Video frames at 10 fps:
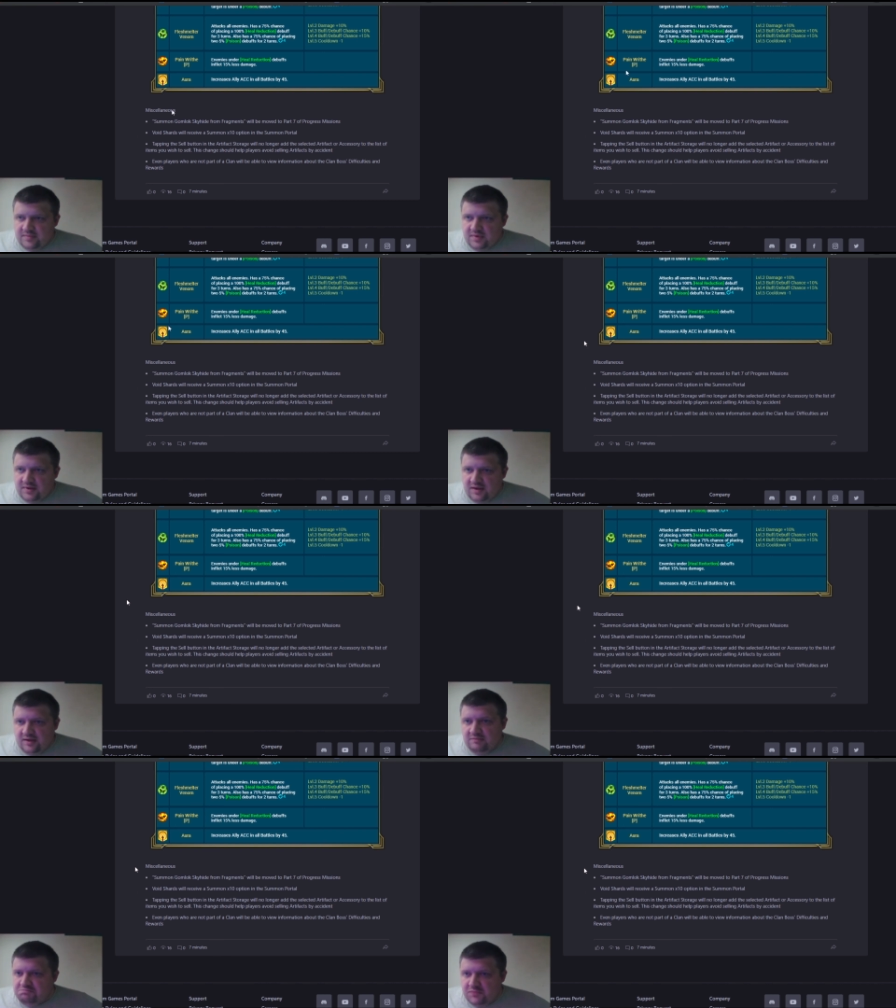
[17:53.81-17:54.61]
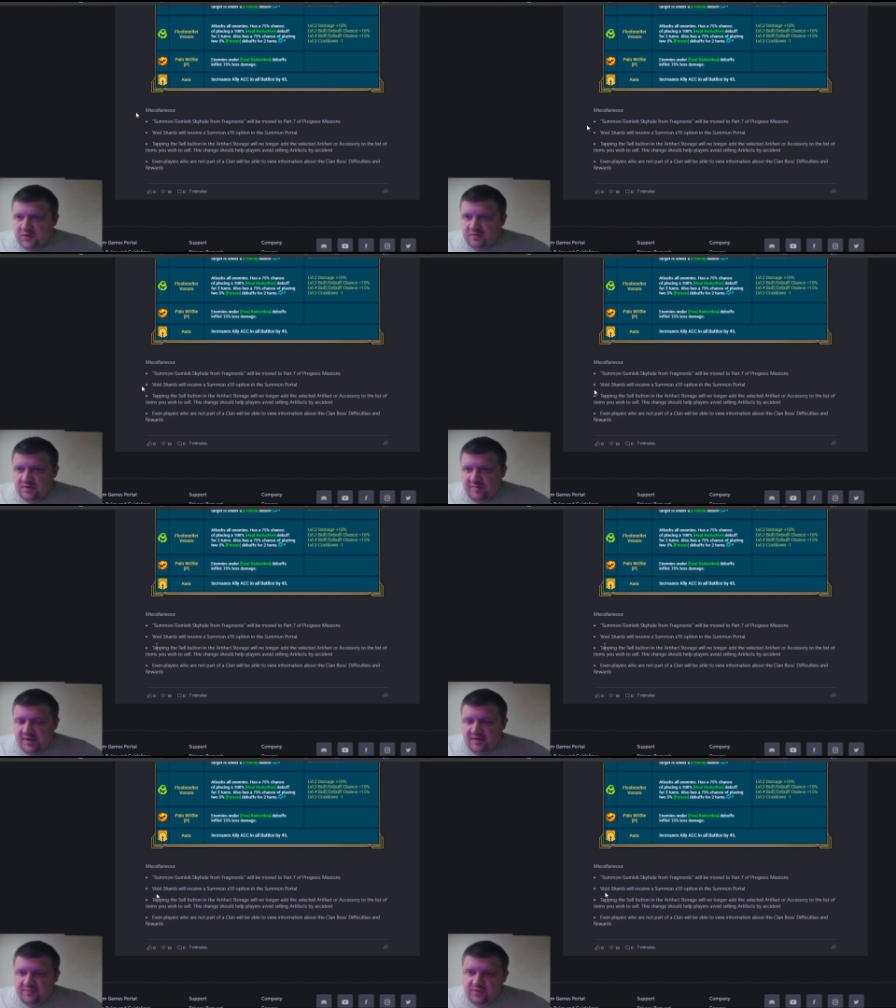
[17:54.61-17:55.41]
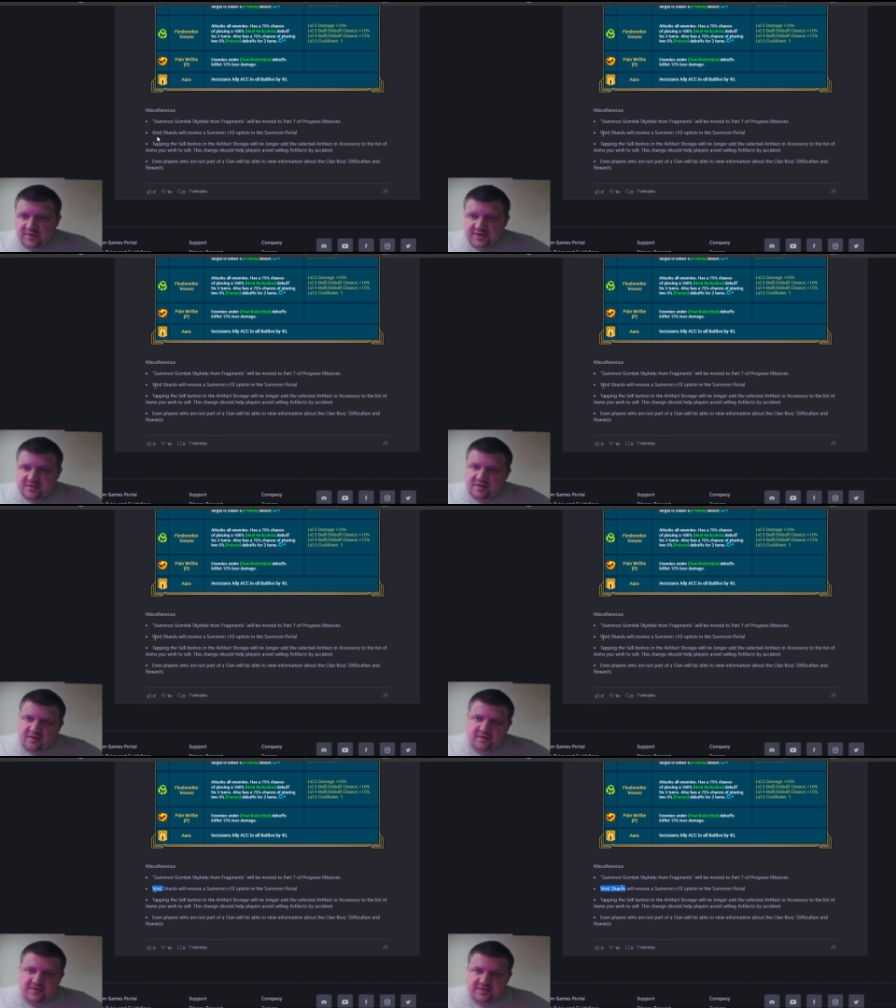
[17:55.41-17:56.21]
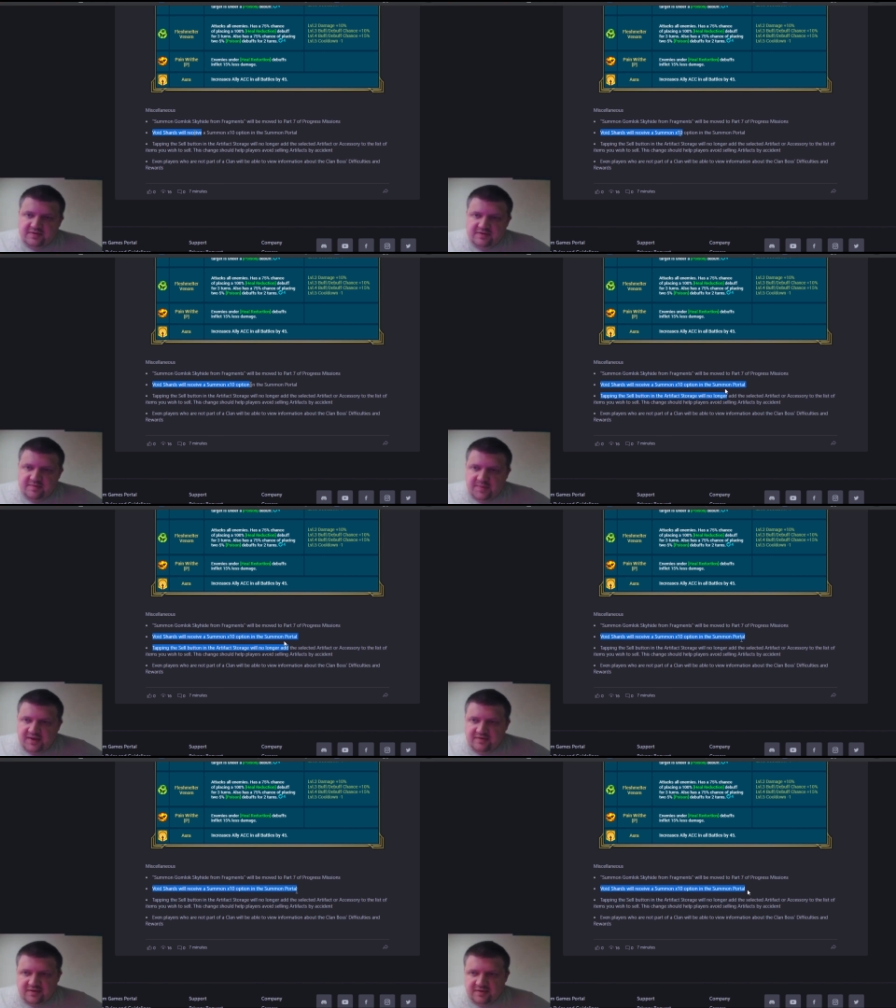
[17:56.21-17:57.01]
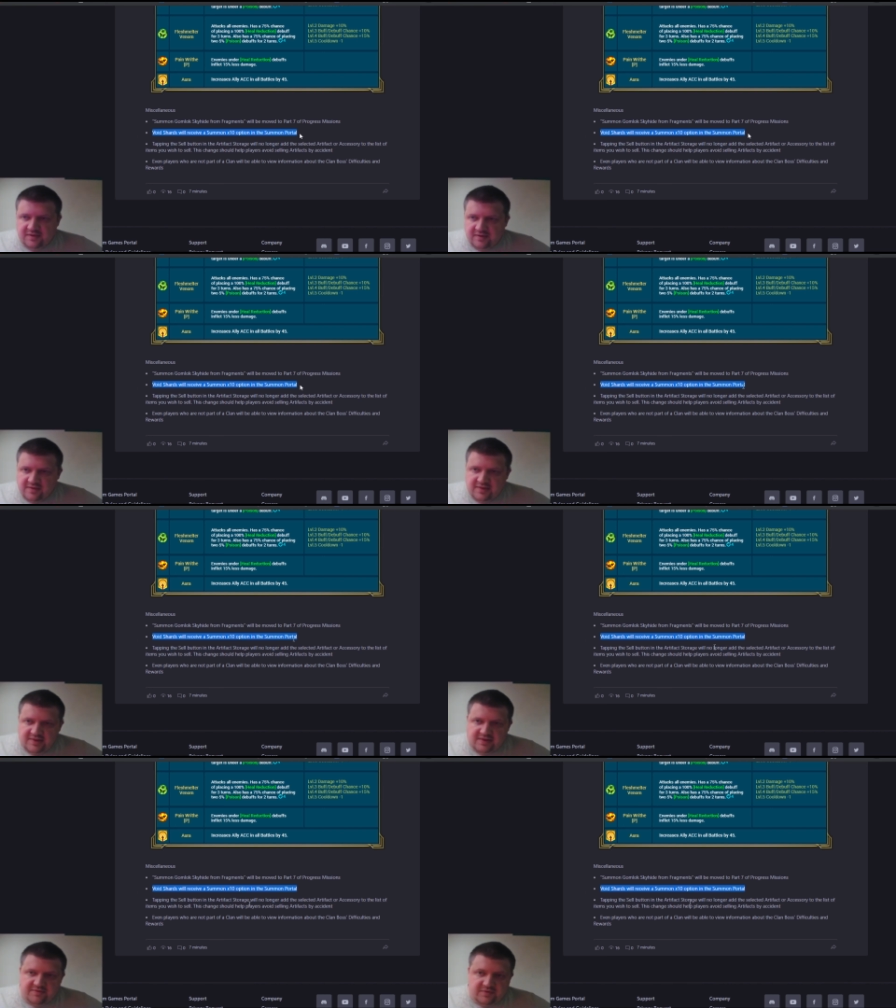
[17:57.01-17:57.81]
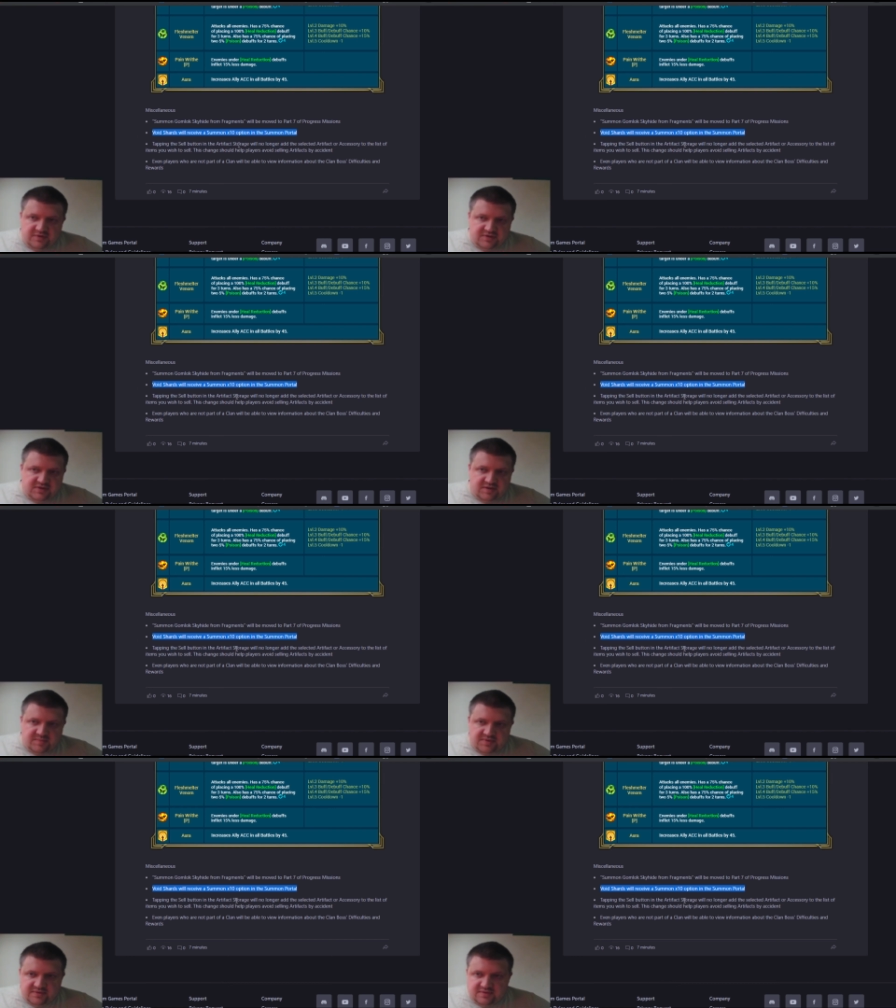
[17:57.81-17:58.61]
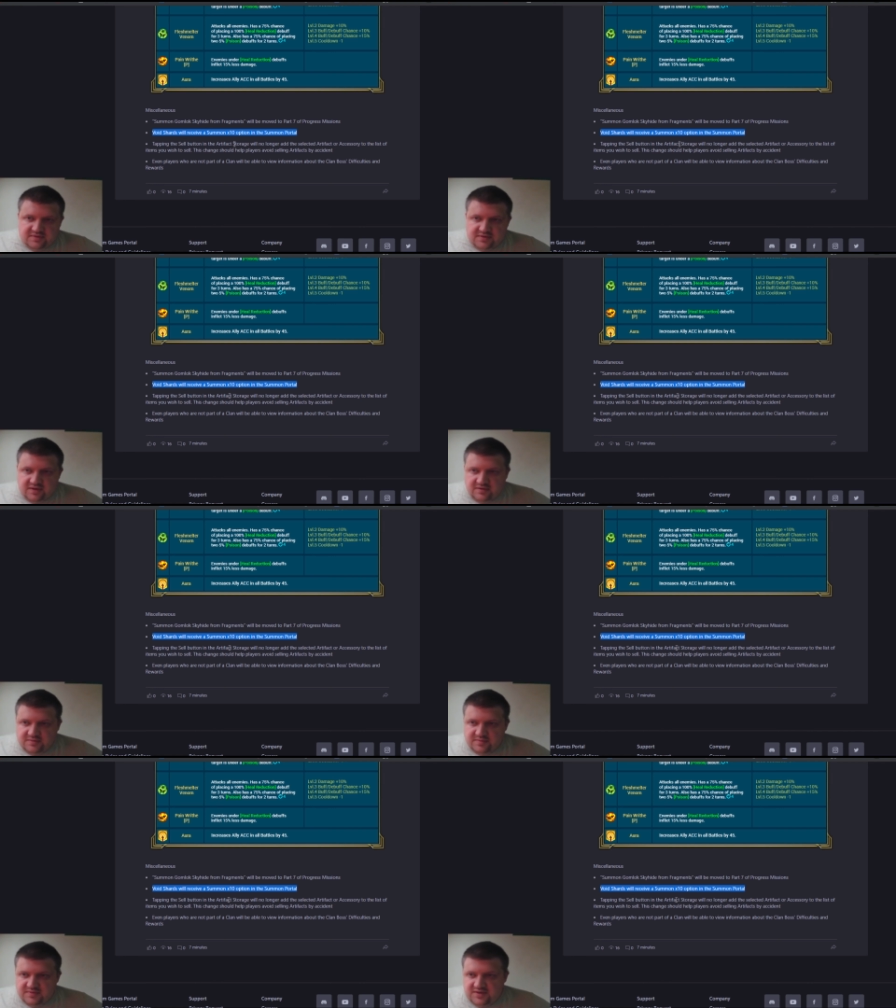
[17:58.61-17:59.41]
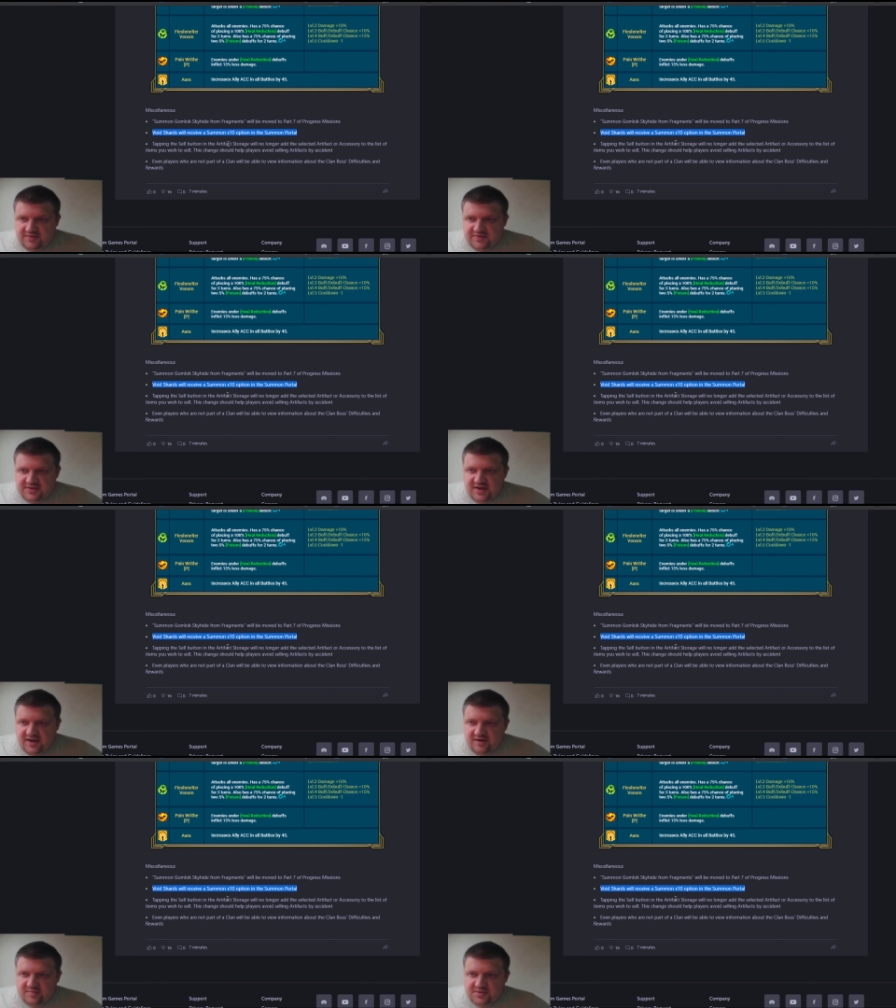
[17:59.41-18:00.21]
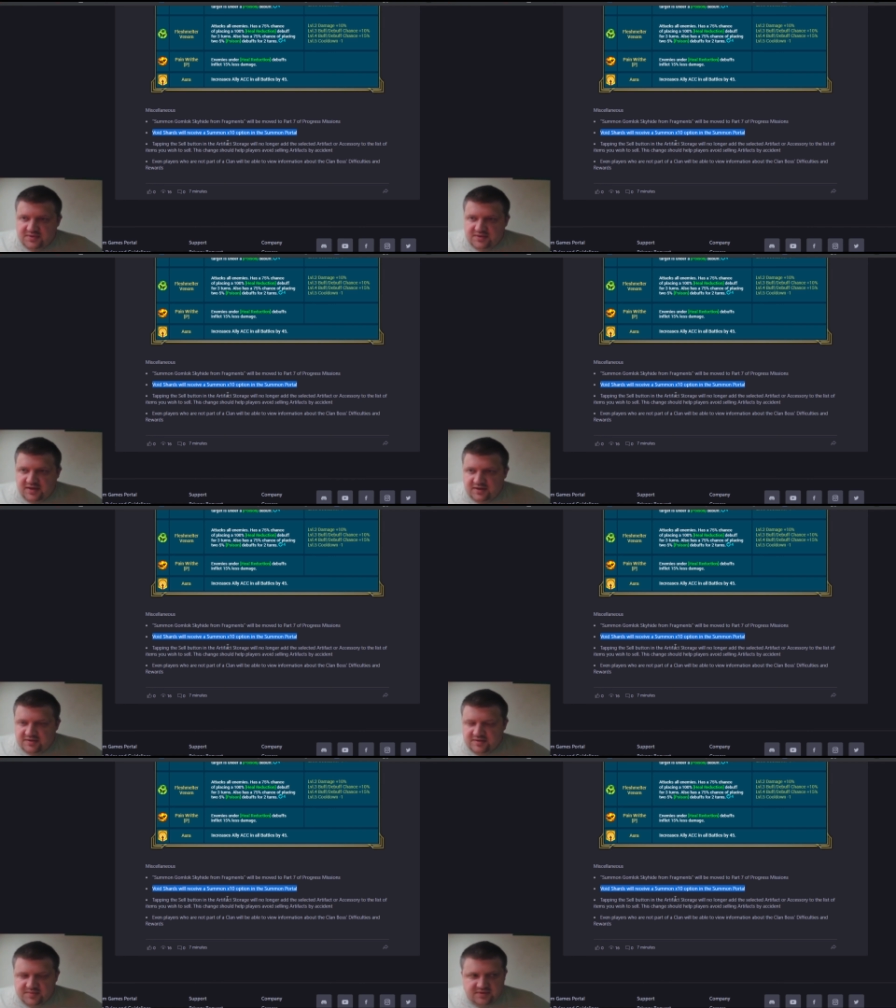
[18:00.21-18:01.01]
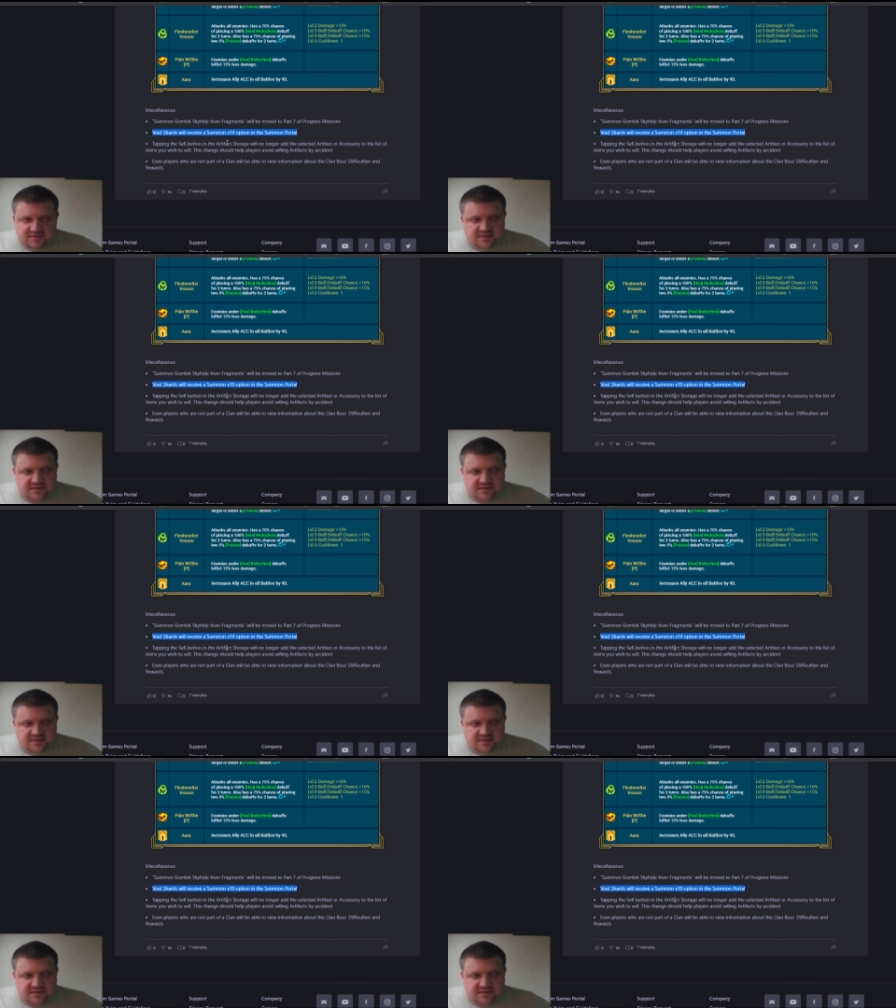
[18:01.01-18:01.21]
Okay, not too bad. Voids, oh, this is amazing. Void Shaman shards will receive a 10x option.